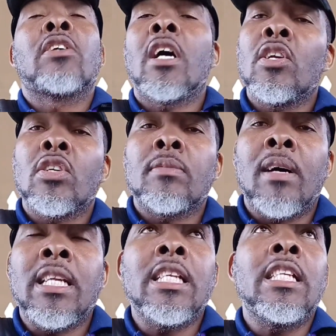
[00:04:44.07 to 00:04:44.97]
Granny
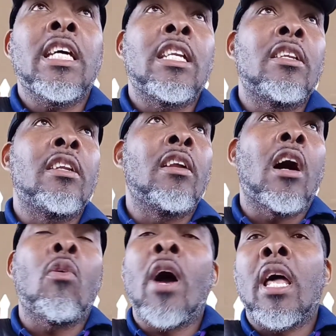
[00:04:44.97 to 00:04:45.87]
husband did dead
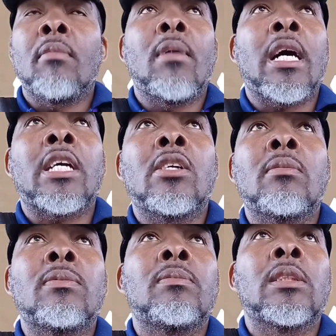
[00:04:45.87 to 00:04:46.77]
a while back, you
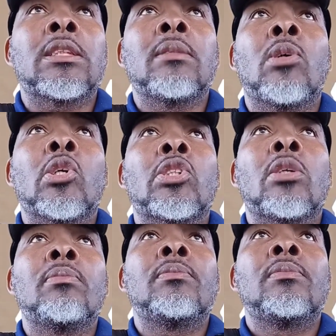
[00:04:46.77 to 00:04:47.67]
know. Was about
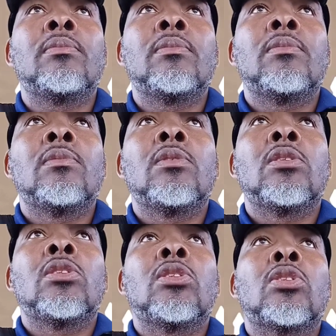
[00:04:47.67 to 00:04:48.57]
some
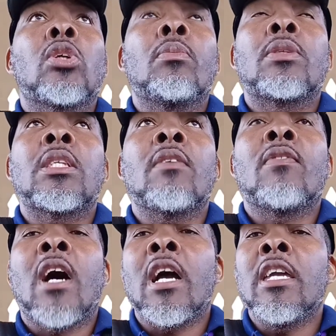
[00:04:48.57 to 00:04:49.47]
some
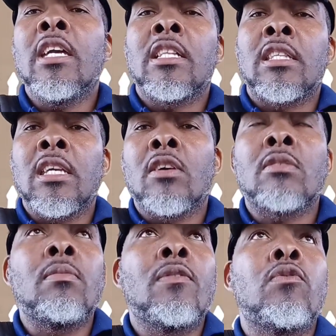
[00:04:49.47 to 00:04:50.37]
seven or eight
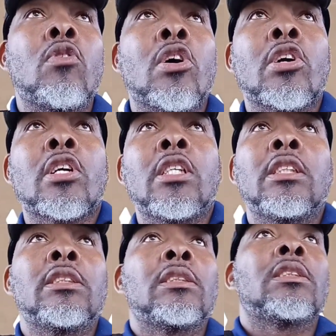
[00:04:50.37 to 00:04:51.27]
years before
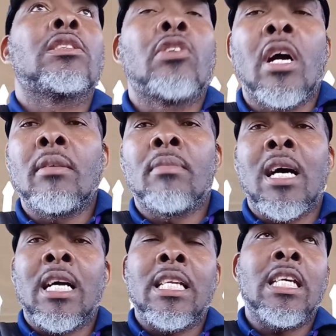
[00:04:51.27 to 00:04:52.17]

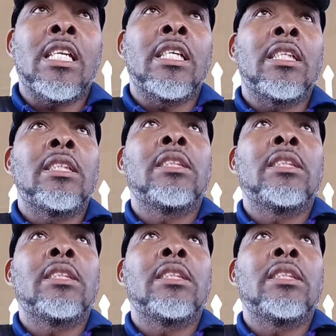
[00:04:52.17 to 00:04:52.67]
grandma dead.